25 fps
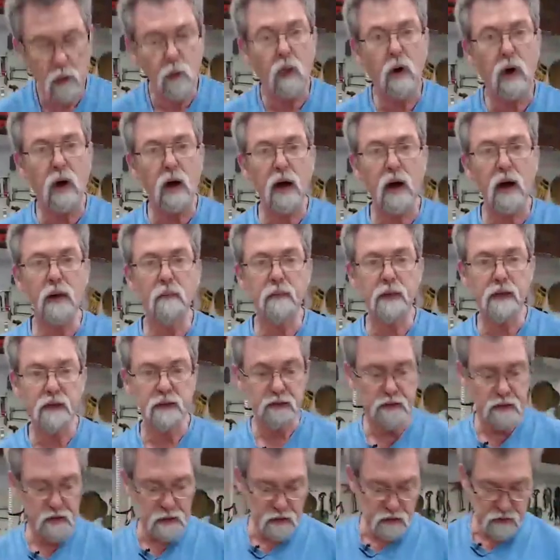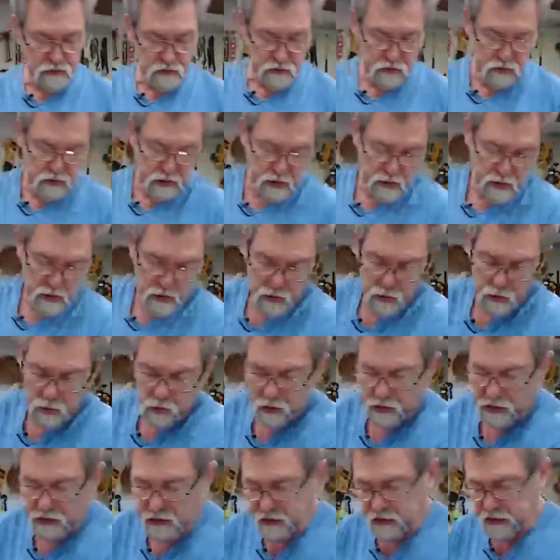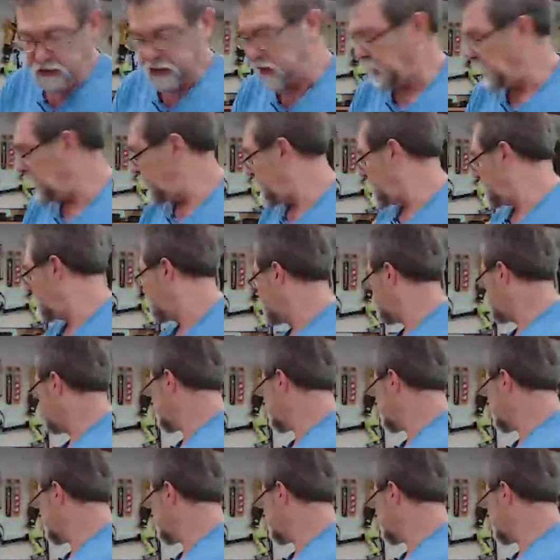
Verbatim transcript: know why, but it did. Came